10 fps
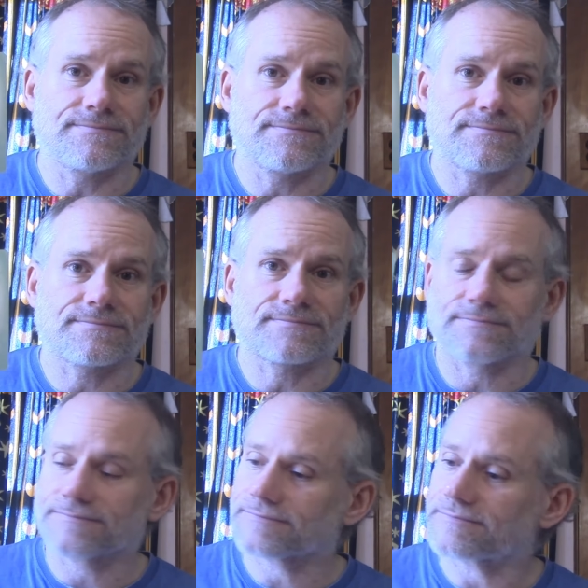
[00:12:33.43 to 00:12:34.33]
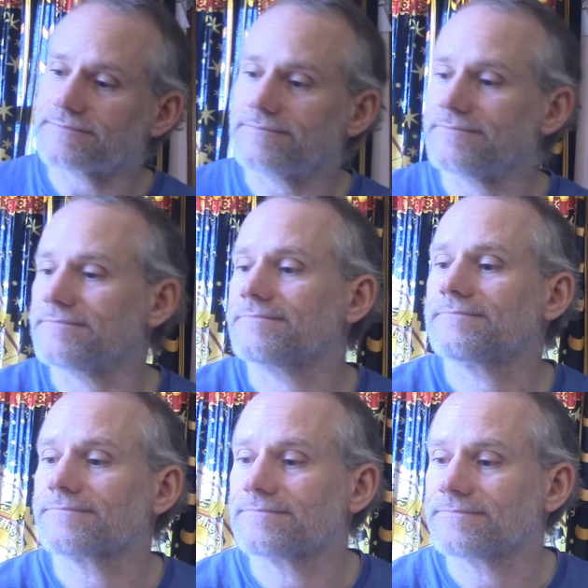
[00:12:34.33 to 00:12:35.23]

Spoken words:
Nothing is said.